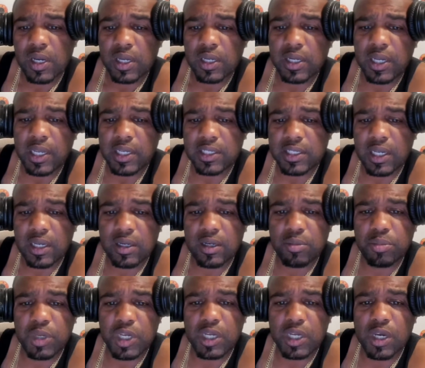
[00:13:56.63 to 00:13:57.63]
they seem to
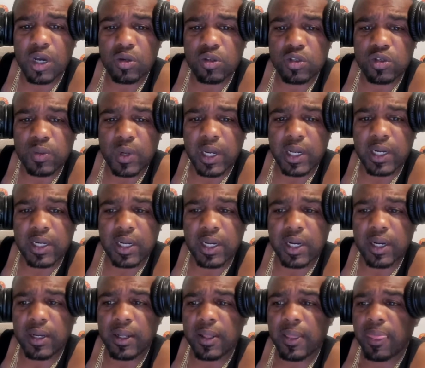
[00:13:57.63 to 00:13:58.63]
be ghosts right
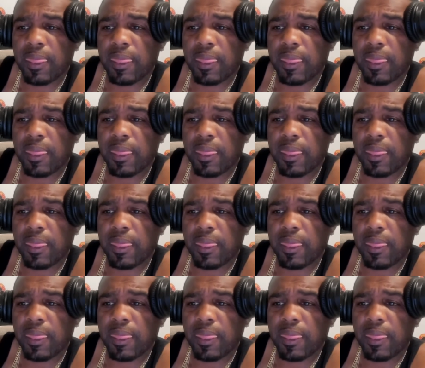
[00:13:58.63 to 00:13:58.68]
now.